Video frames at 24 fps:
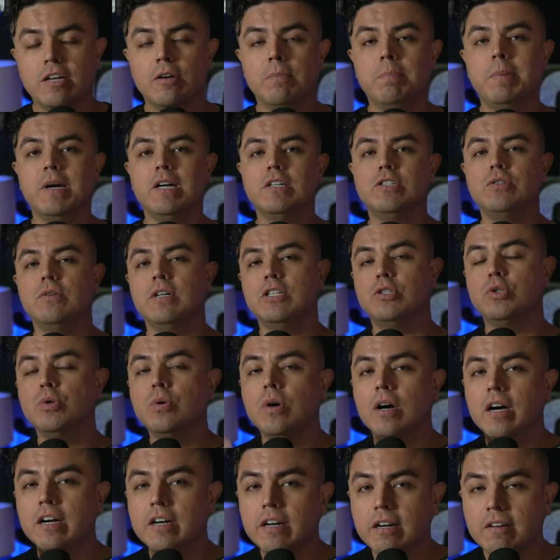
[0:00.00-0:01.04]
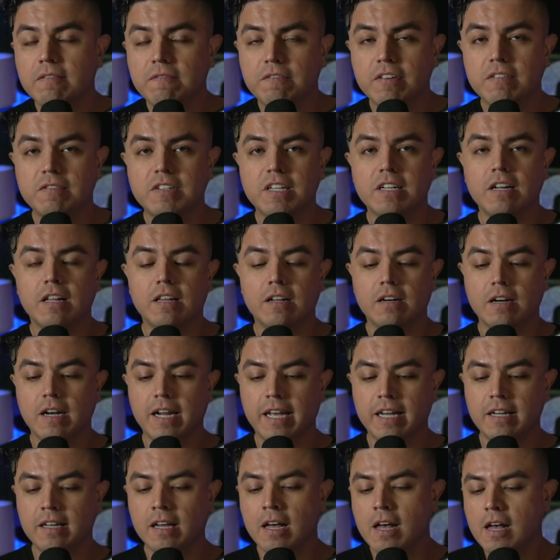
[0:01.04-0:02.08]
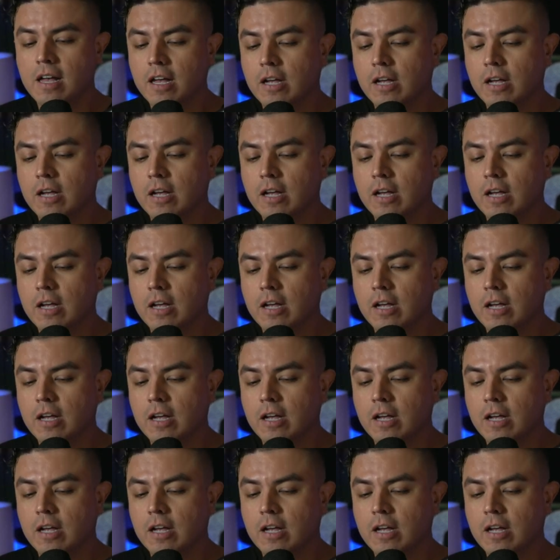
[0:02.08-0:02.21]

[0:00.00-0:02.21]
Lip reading: compared to a $250 link,